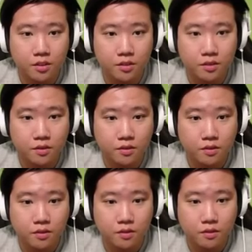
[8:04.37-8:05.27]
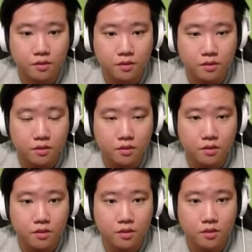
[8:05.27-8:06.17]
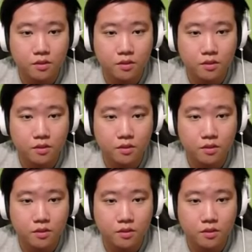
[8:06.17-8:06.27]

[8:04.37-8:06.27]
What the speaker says: No one is speaking in this clip.